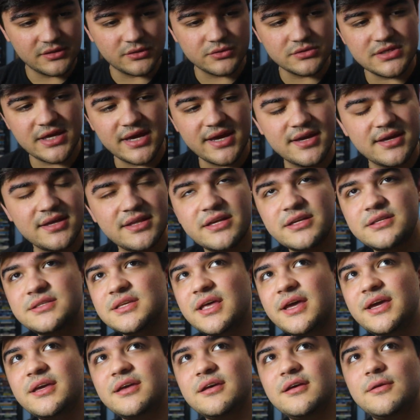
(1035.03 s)
There was like, it's
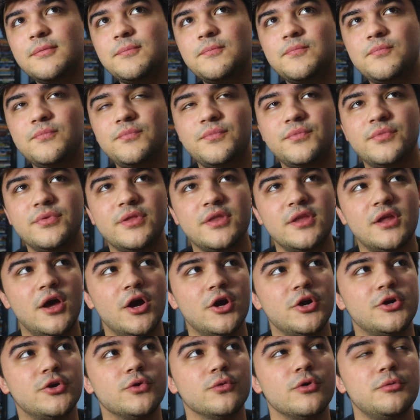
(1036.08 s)
like
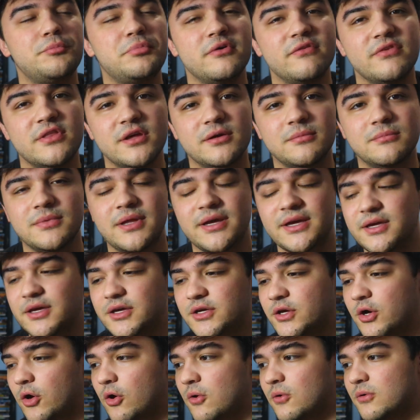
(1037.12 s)
a group of them, like
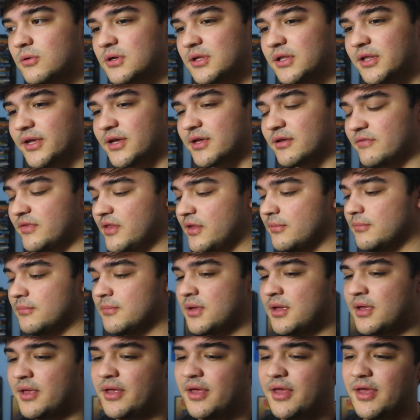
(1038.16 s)
a whole clique of
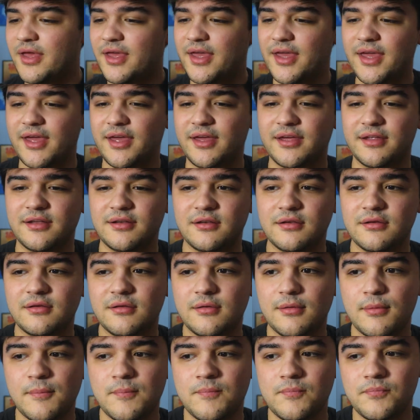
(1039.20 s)
them, and
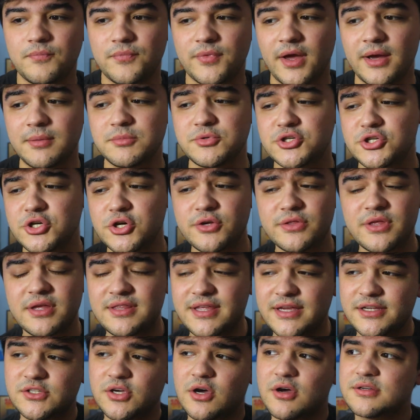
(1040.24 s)
I'm sure
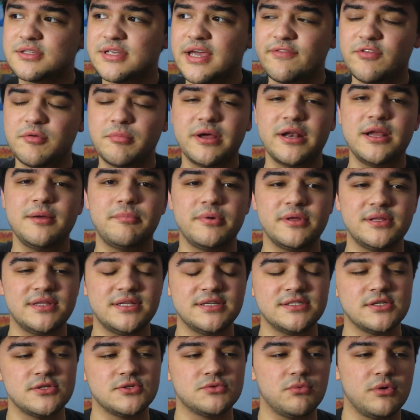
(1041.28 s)
that they talk to everybody, but
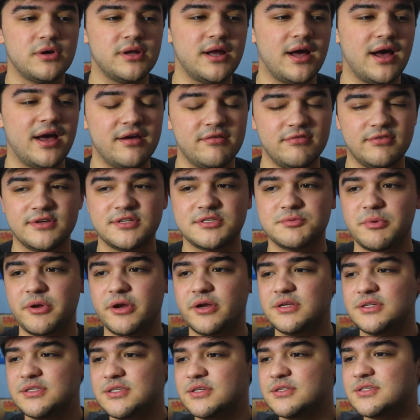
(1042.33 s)
this is what I've
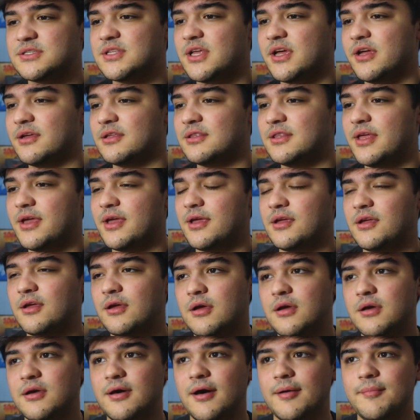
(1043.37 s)
experienced. It's like they
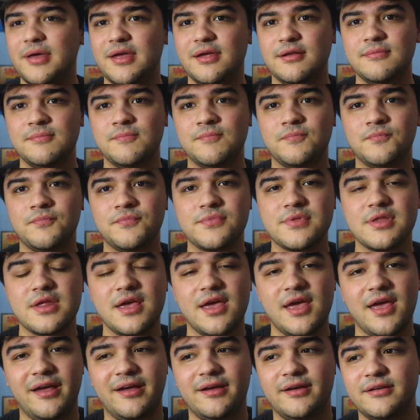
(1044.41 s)
come in
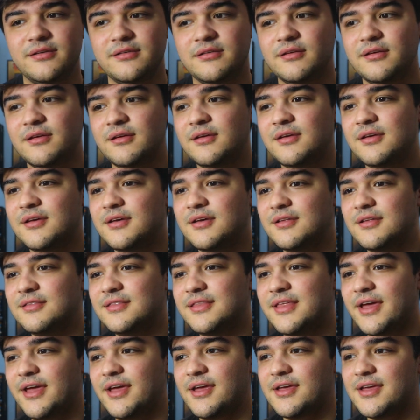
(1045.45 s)
and
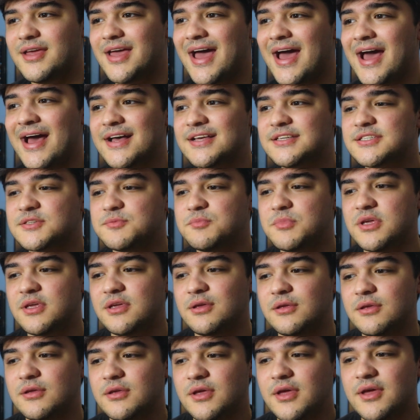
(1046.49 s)
they ask
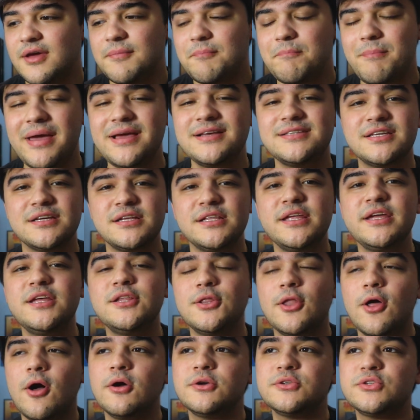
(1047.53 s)
me, basically,
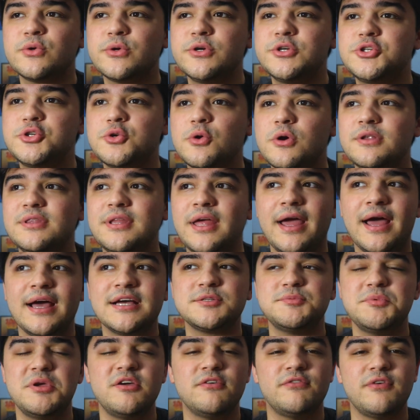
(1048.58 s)
long story short, they
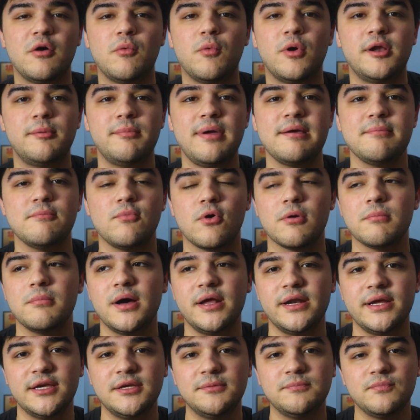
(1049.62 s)
ask me if I want to make more
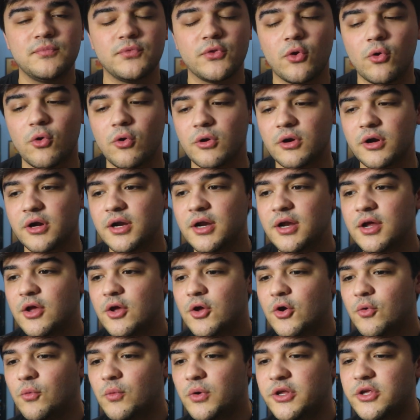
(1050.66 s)
money, or
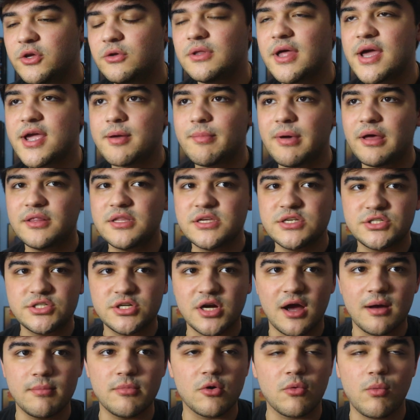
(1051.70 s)
what do you like about this
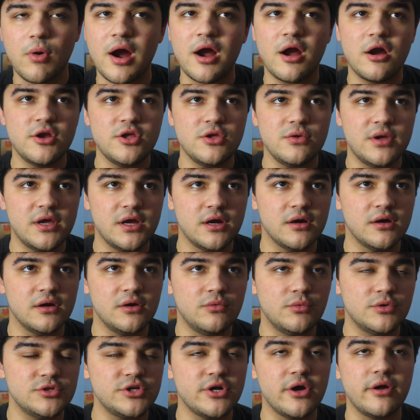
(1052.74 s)
job, or why are you
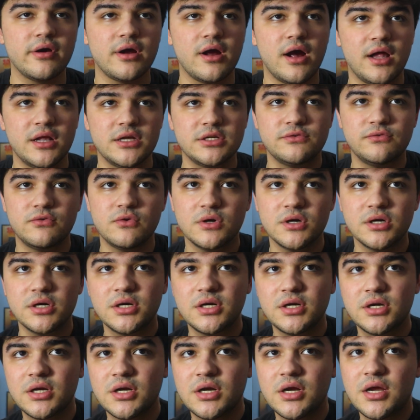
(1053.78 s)
here, what'd you go to college
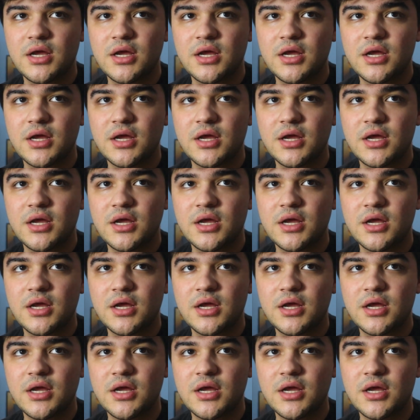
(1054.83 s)
for?